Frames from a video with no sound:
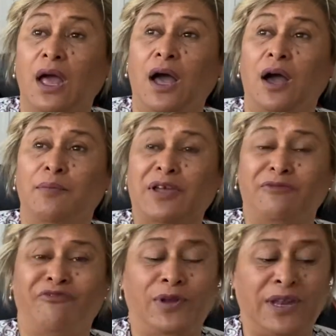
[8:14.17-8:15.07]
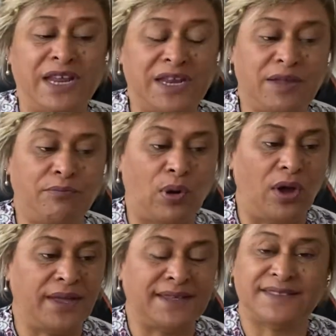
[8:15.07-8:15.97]
and leading
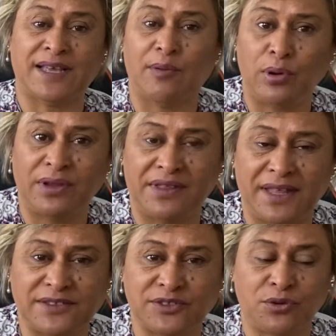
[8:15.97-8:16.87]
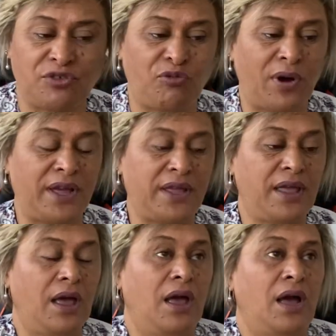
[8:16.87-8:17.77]
by example in that sort of way,
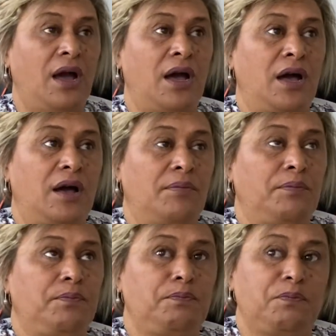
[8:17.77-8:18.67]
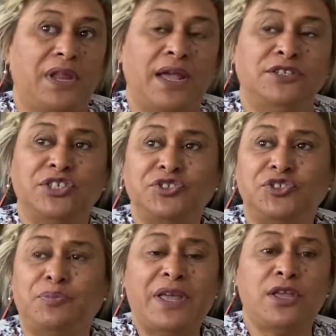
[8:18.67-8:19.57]
and
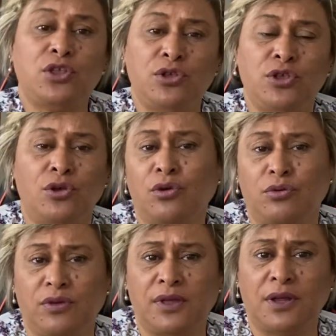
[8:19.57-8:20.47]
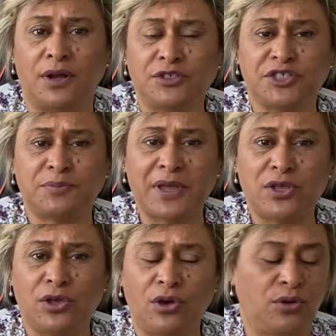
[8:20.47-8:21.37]
just being you, you know, just being
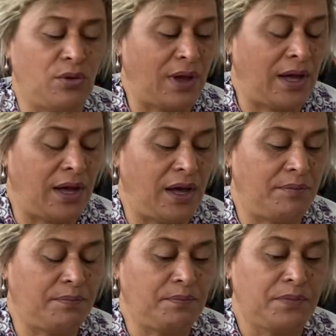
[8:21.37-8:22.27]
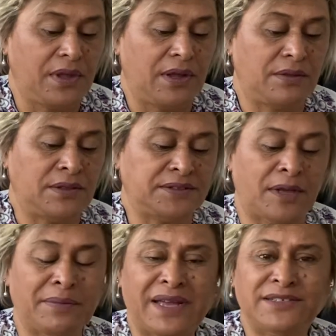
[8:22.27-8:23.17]
you, this
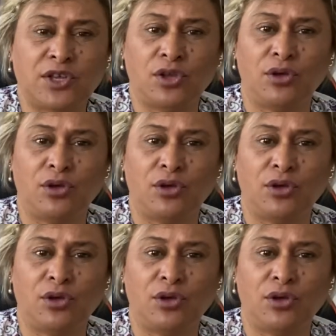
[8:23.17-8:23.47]
amazing you,